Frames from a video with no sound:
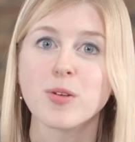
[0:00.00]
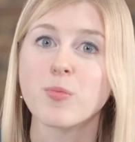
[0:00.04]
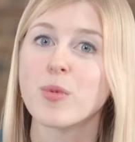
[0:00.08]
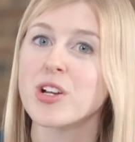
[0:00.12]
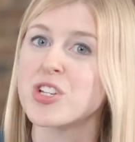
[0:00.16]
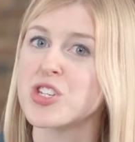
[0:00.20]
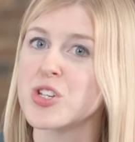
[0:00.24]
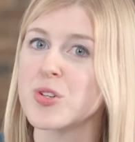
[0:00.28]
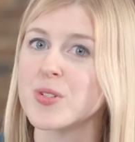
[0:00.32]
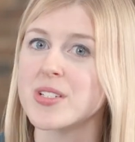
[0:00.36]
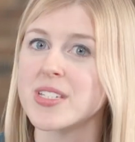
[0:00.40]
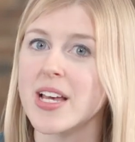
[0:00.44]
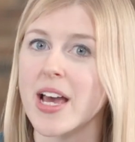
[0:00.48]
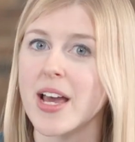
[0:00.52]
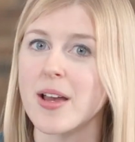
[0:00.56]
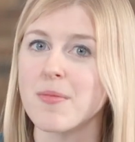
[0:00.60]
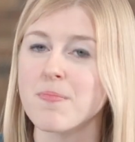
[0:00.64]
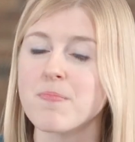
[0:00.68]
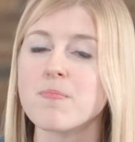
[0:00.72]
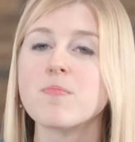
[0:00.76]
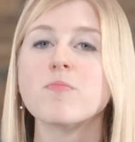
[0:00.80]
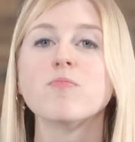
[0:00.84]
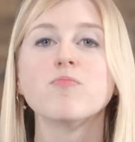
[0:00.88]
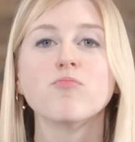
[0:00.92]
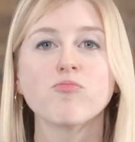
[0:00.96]
in which you
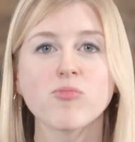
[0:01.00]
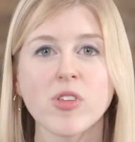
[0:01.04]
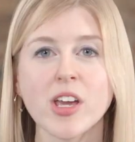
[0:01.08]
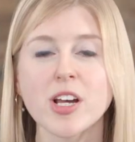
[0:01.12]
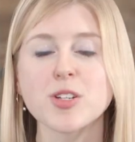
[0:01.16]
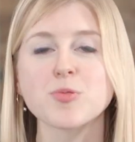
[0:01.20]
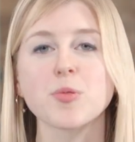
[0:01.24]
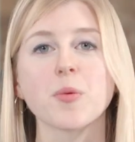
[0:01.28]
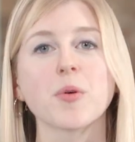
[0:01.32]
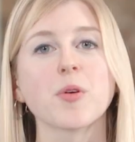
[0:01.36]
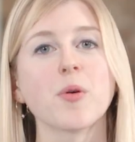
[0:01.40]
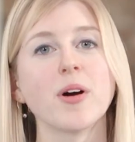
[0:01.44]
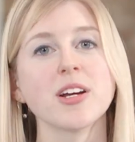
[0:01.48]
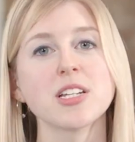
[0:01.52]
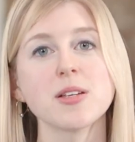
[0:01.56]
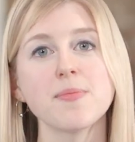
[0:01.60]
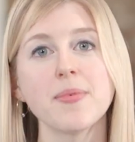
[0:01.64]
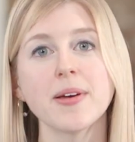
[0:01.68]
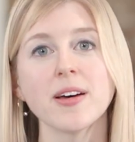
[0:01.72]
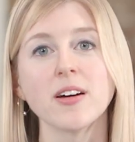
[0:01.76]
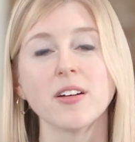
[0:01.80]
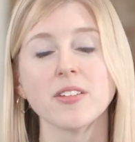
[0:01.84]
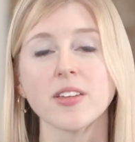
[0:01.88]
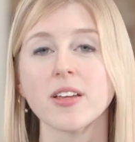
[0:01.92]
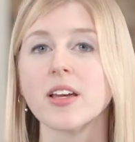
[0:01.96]
say, here's what we're going to
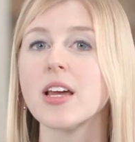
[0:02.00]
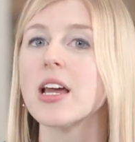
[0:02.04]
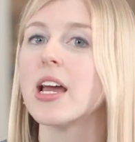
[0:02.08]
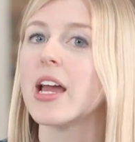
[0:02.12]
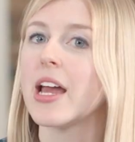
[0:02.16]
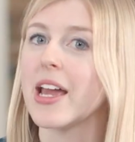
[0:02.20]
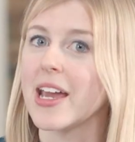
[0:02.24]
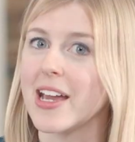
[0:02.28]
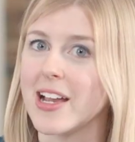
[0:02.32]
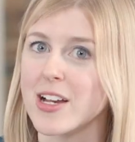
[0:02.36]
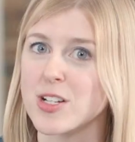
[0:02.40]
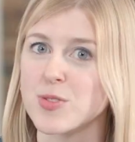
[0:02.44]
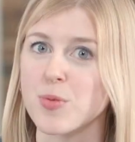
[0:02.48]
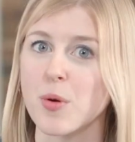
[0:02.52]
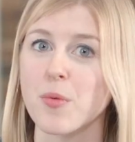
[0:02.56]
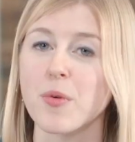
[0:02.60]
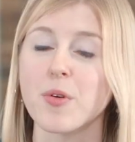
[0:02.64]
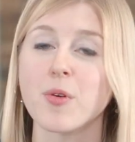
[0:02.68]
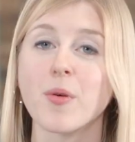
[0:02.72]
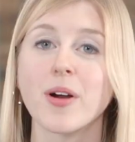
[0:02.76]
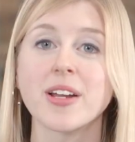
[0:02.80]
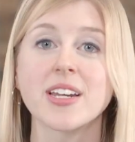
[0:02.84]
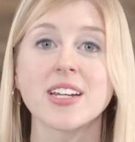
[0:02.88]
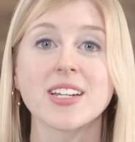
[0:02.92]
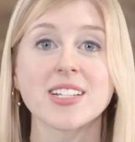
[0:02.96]
build, here's what we're
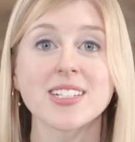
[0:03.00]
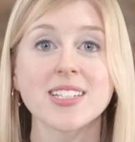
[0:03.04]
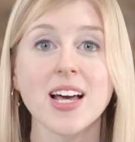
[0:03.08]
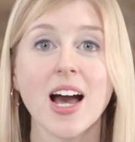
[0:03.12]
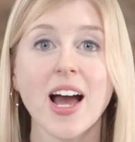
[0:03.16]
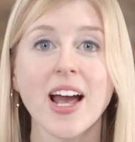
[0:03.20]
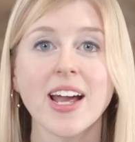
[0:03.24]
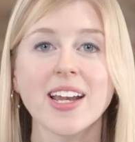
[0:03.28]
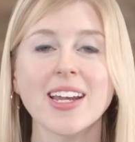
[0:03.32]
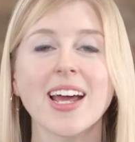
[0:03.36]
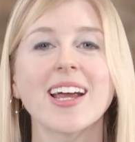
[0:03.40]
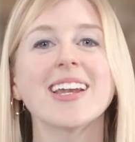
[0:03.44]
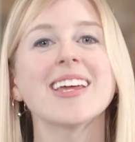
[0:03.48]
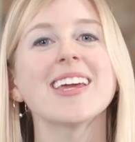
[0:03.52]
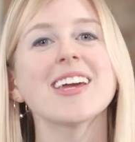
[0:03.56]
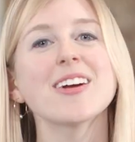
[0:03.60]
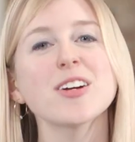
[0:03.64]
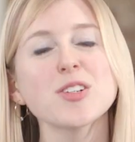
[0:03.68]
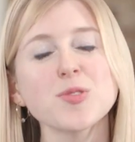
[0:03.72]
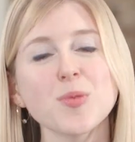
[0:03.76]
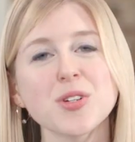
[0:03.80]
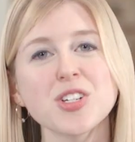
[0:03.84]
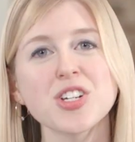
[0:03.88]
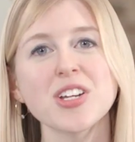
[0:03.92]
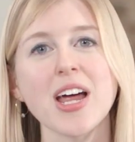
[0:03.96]
going to design, and
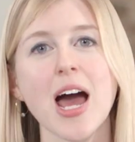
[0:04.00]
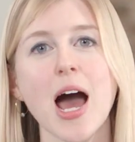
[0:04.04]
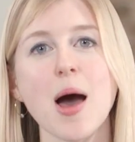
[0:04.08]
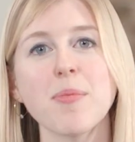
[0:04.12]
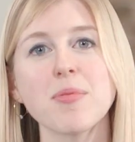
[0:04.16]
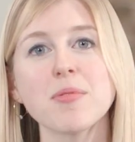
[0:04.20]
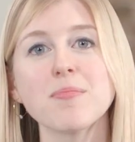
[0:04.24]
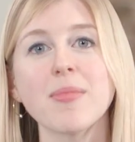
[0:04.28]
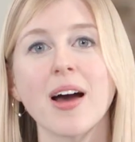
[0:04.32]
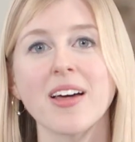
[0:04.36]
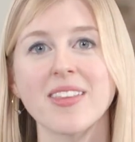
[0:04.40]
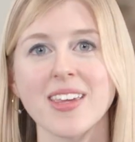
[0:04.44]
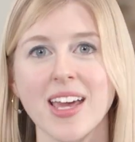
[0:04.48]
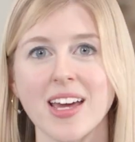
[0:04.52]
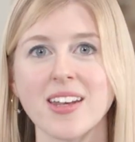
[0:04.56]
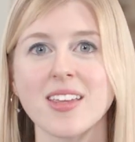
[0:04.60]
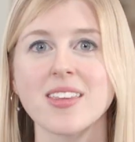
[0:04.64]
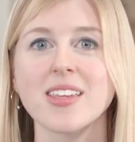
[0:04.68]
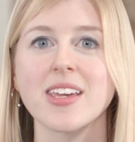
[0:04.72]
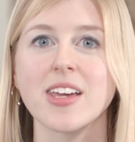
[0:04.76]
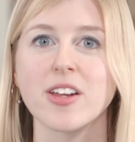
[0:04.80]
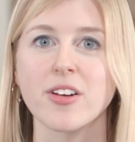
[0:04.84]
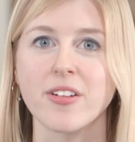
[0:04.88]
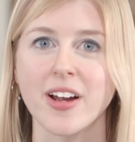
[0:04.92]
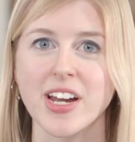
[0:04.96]
here's what should happen by the end of
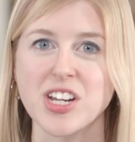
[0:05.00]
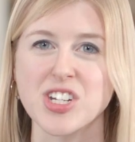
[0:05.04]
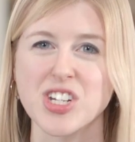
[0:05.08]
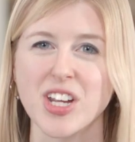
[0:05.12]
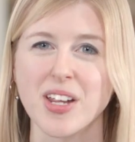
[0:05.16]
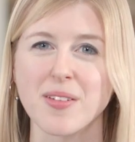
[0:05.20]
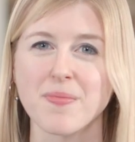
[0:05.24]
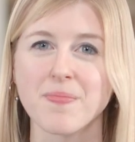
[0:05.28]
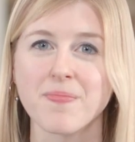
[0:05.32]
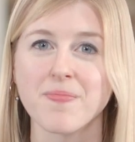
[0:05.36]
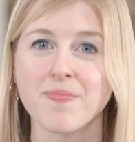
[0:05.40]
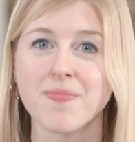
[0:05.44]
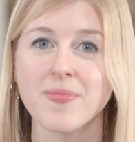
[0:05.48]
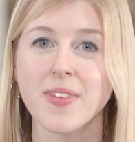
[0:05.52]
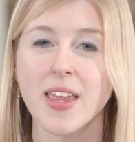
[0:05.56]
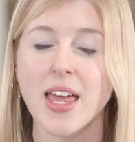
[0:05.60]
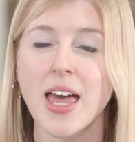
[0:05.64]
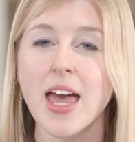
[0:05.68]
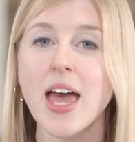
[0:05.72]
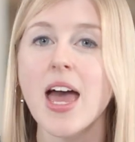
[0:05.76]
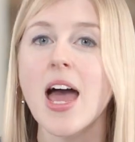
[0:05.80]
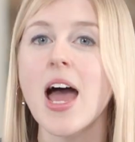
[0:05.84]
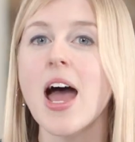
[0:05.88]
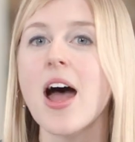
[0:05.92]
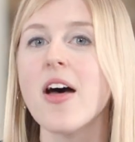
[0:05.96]
the iteration.
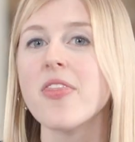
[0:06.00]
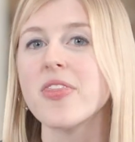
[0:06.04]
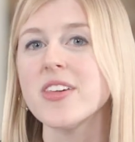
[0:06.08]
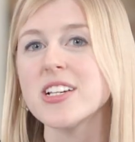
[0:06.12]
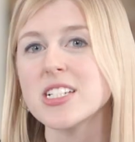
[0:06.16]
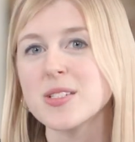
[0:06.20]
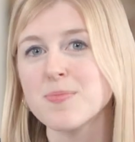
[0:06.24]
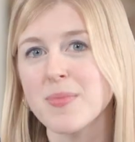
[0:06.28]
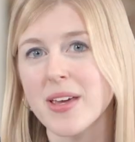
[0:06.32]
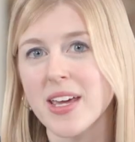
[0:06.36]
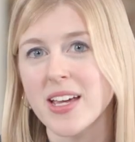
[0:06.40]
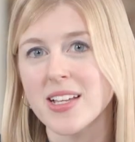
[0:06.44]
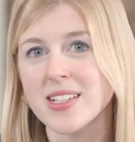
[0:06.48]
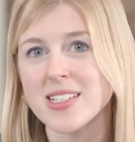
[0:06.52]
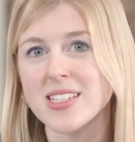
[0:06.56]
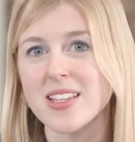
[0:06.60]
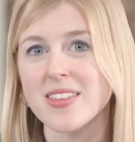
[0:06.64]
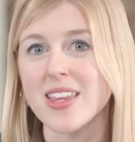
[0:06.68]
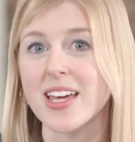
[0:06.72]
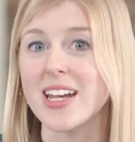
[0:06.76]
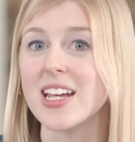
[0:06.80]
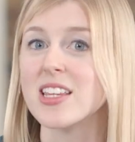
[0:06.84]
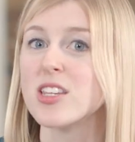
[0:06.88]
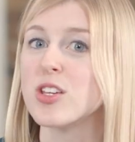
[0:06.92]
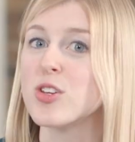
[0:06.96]
This means
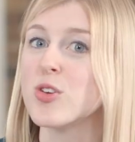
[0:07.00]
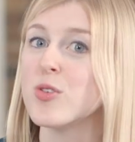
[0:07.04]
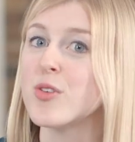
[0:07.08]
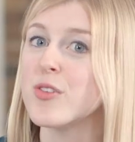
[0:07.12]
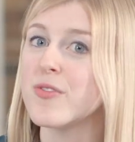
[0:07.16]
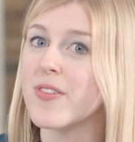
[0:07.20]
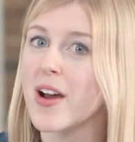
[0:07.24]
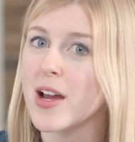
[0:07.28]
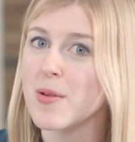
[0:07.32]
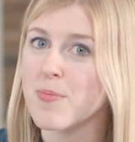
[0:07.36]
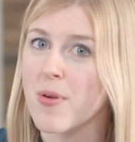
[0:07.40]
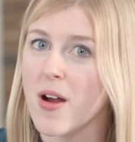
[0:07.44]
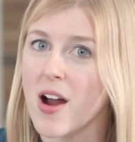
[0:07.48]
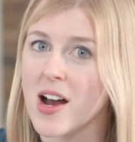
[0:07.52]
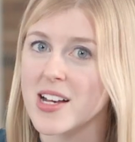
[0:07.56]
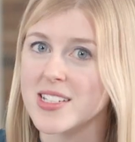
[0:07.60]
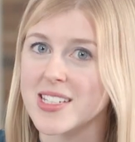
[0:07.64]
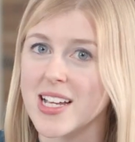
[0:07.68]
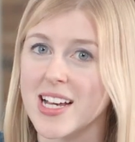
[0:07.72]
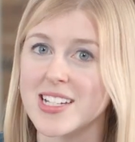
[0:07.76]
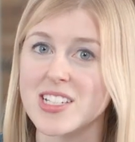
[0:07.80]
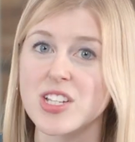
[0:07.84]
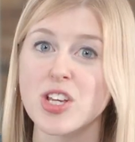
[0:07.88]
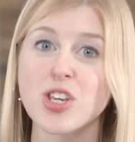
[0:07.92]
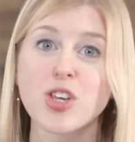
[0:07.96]
that in the Unified
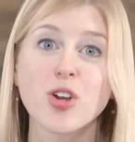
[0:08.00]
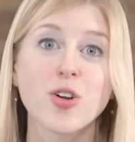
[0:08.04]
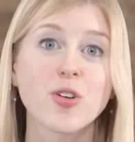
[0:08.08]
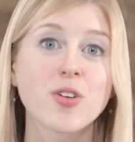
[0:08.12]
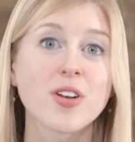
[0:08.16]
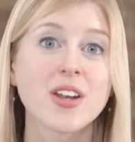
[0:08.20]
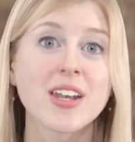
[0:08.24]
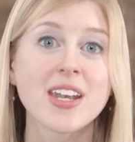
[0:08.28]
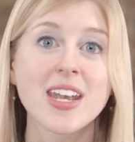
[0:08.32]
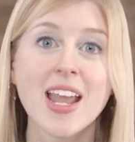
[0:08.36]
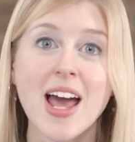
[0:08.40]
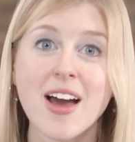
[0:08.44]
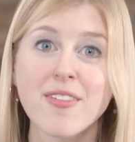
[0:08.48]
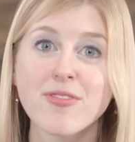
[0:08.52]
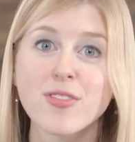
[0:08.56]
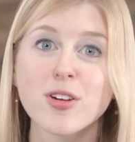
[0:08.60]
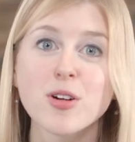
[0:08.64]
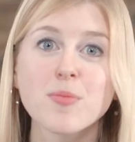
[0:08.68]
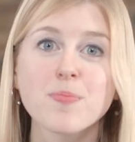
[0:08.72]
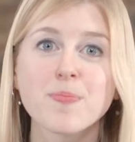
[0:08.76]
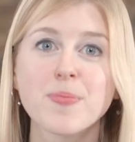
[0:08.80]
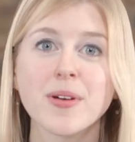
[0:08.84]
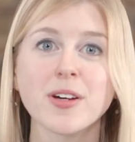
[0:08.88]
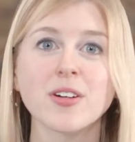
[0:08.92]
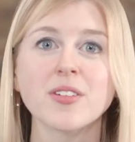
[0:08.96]
Process, you're
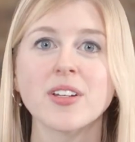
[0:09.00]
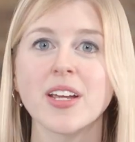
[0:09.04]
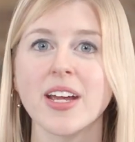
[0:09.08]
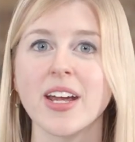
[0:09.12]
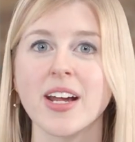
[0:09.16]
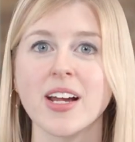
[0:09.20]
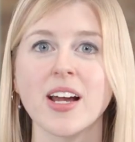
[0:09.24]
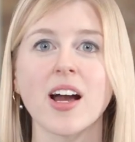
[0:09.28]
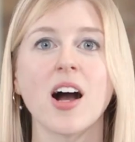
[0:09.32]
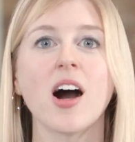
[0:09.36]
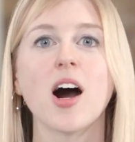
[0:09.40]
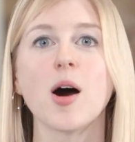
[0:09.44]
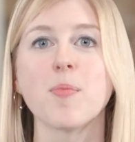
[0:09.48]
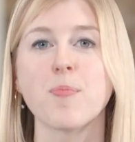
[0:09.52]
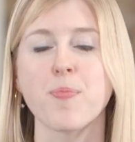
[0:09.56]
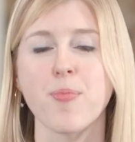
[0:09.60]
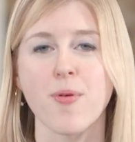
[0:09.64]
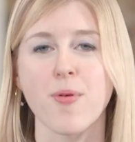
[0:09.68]
never building a